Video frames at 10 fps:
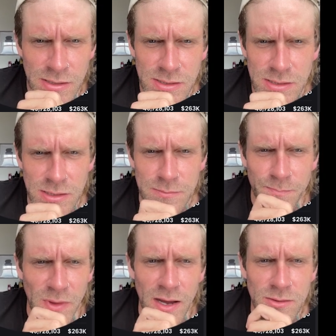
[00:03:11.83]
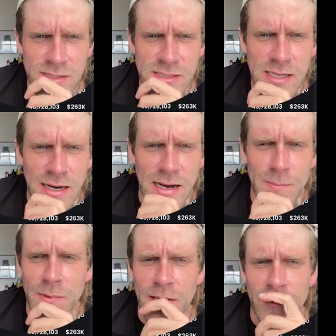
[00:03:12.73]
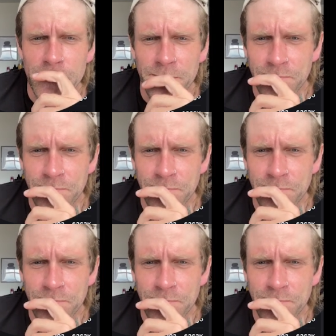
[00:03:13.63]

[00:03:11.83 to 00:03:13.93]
So I don't see that happening.